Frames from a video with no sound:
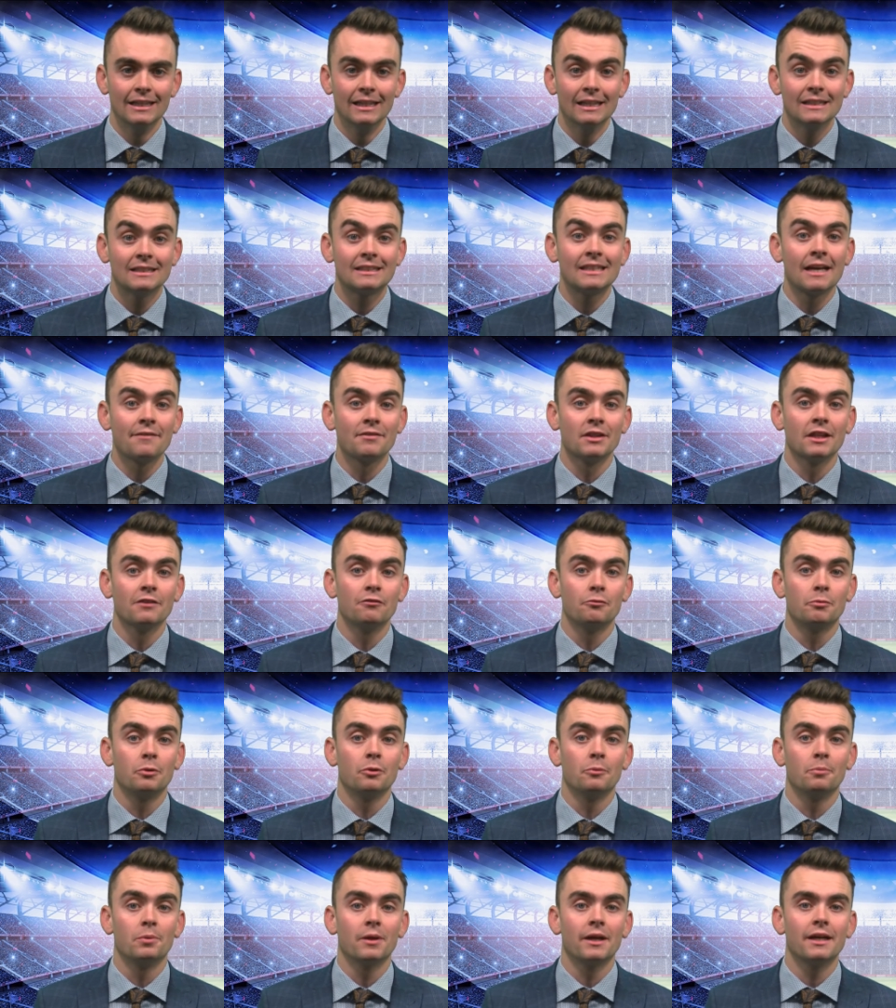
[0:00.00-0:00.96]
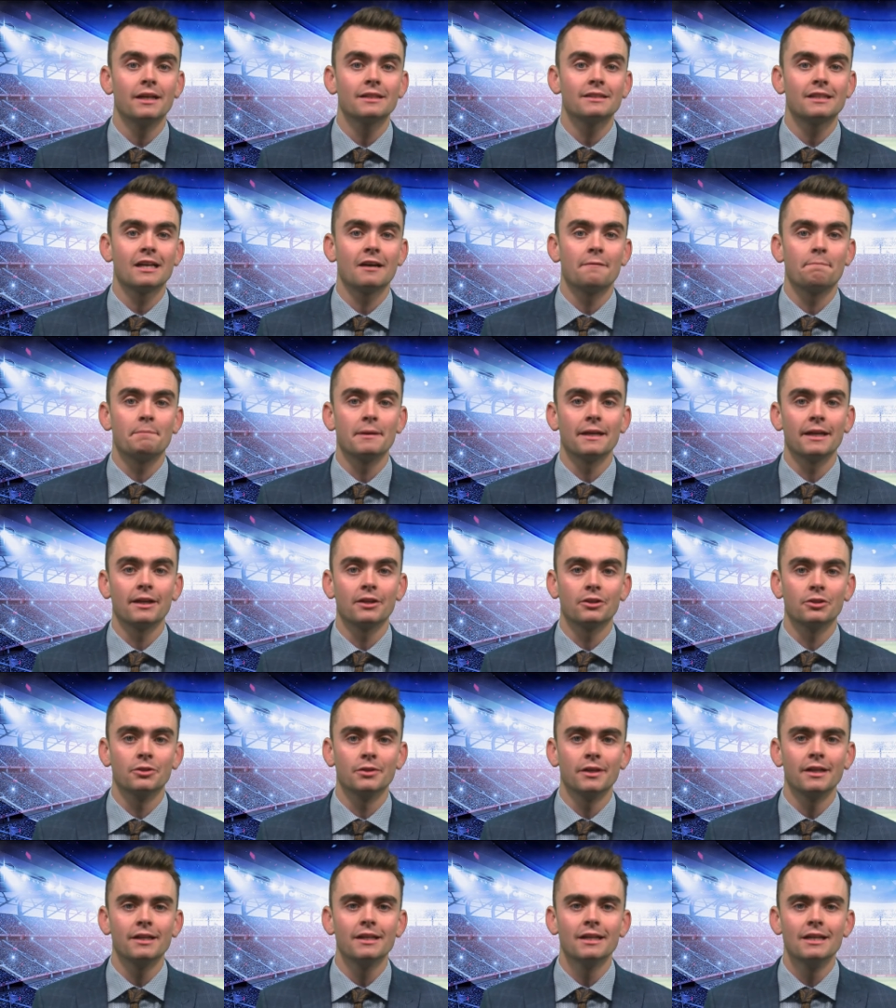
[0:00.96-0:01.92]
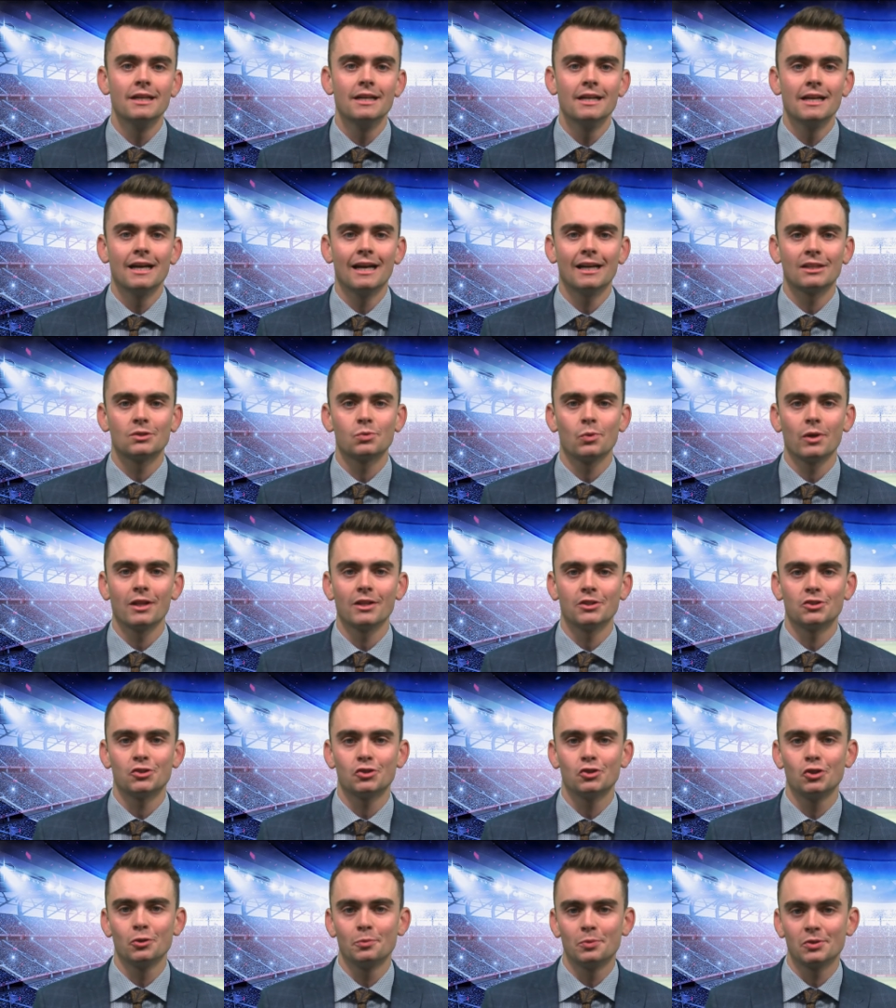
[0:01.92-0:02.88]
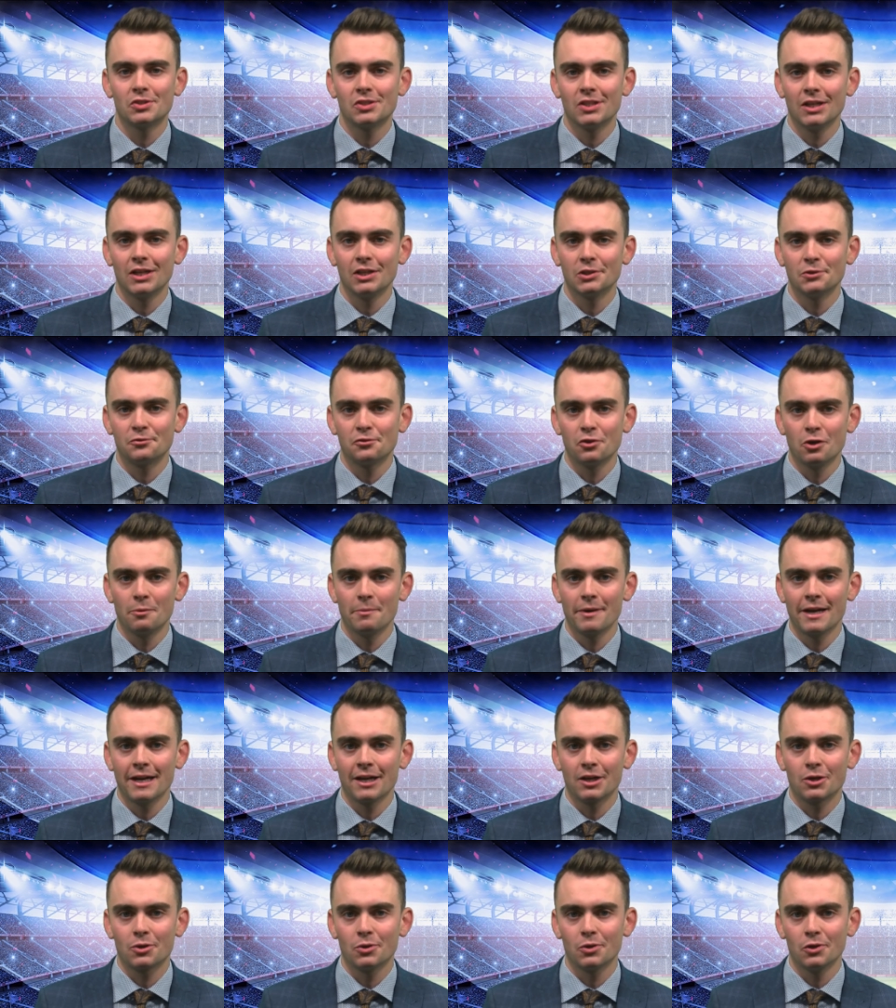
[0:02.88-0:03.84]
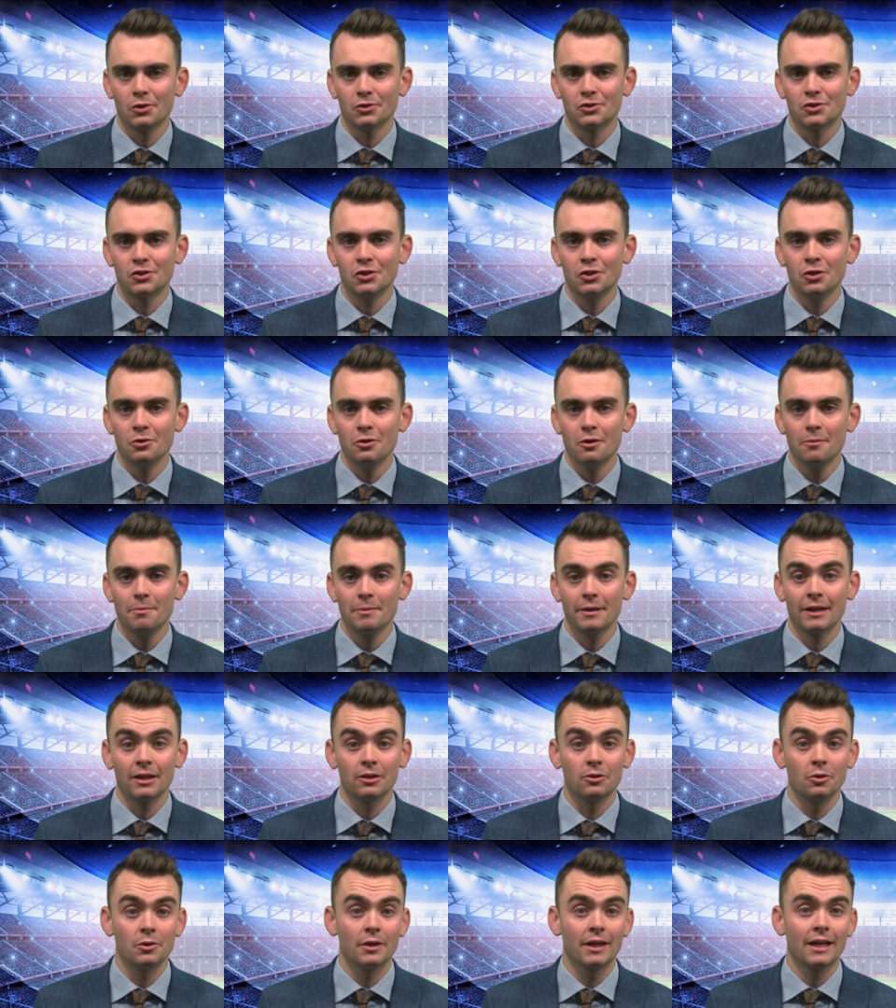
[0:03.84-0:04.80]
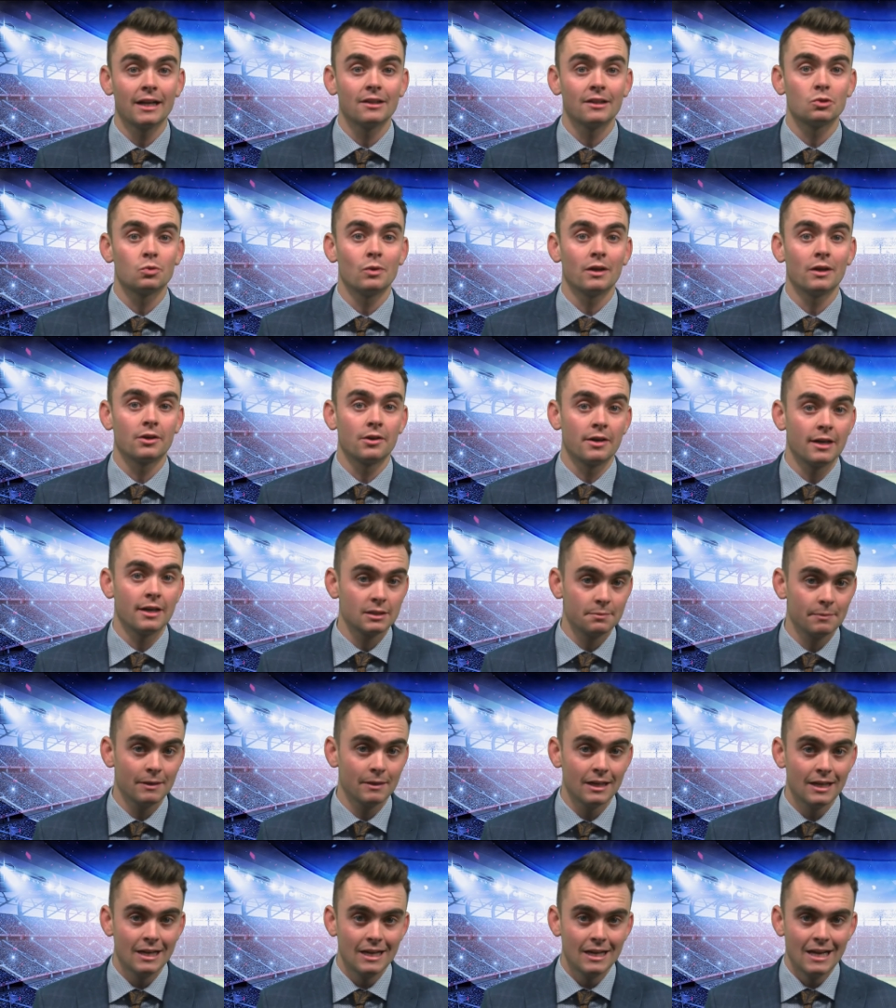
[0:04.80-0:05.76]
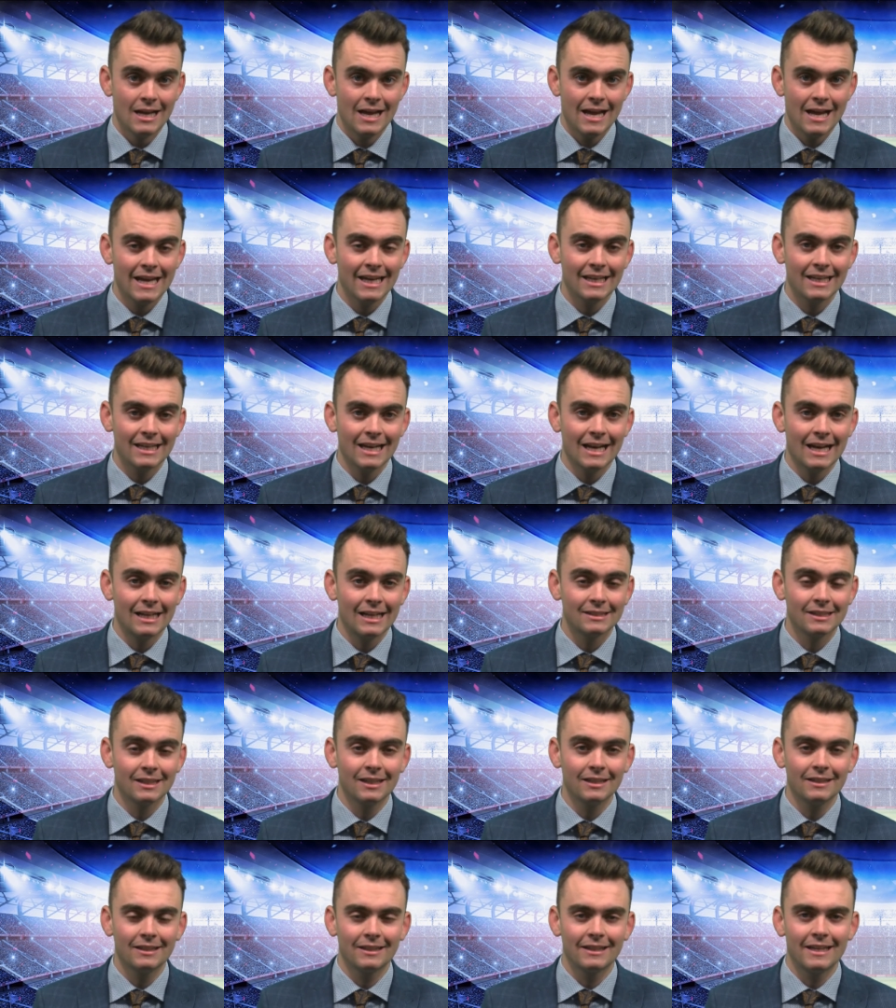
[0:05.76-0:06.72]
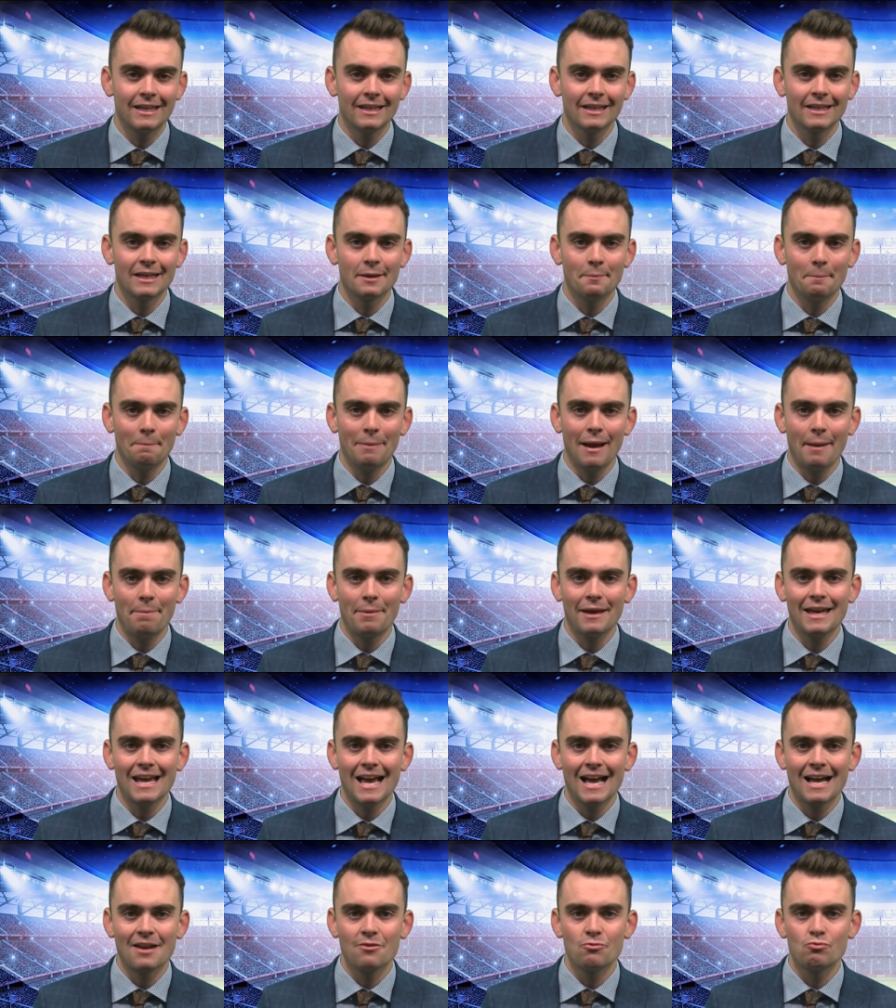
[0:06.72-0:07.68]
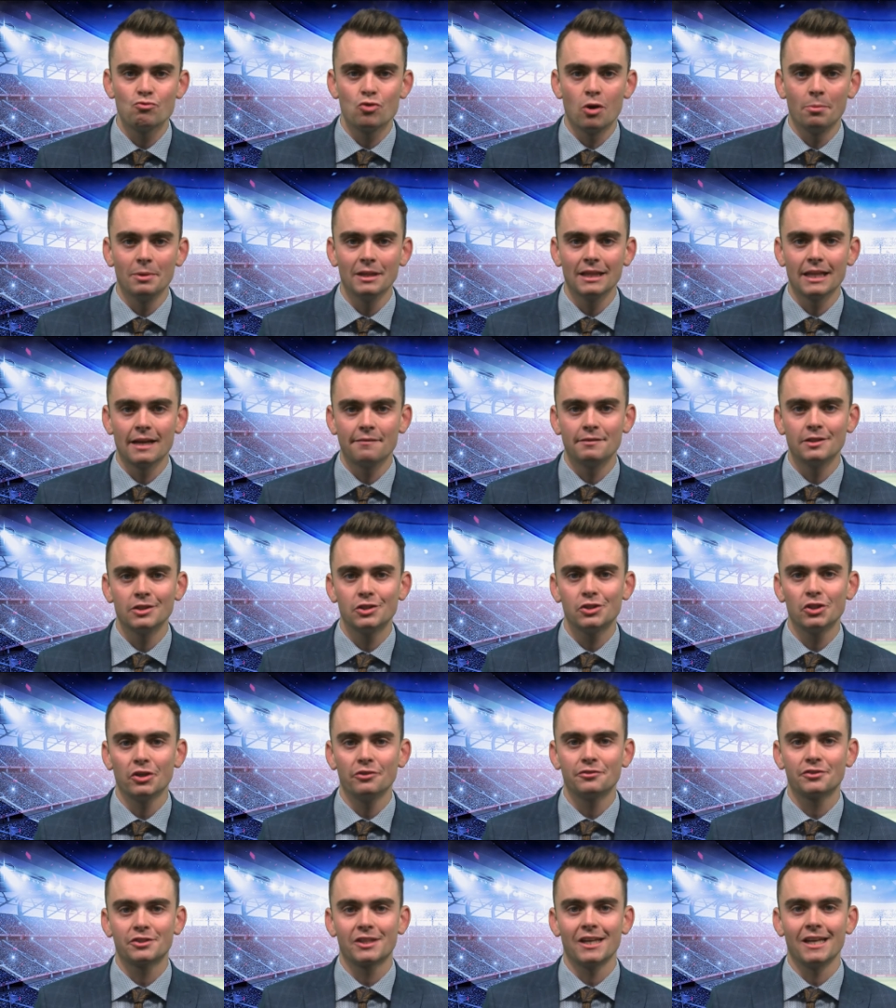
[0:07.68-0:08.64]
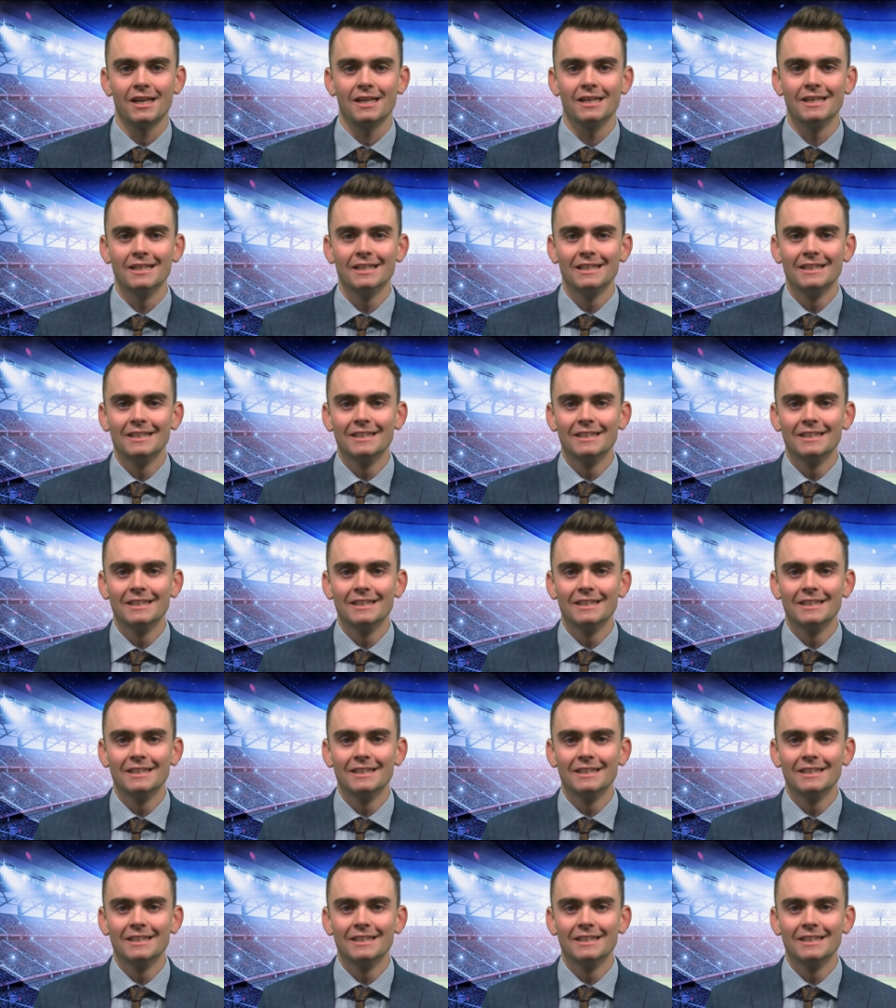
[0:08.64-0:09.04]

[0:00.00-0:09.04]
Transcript: Seven Liverpool players have been included, as well as superstars from across Europe, including Antoine Griezmann, Eden Hazard, Kylian Mbappe and Robert Lewandowski.